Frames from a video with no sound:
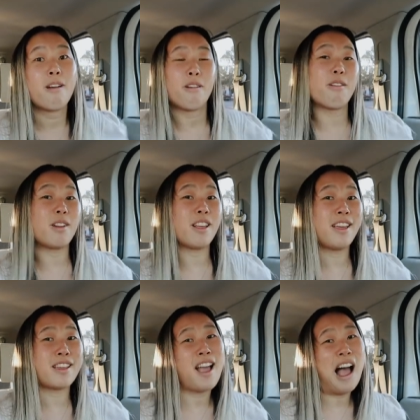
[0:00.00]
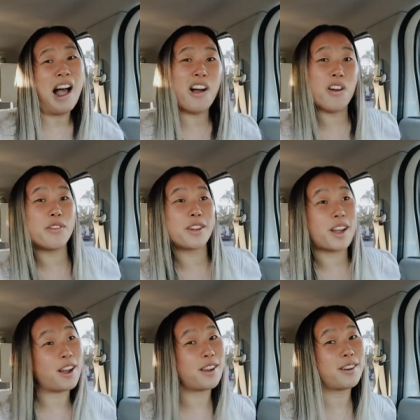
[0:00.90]
or like
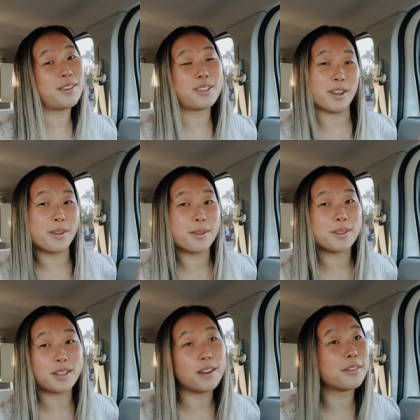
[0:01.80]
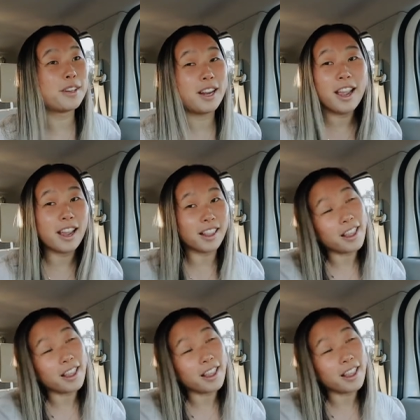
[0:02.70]
avocado toast every day.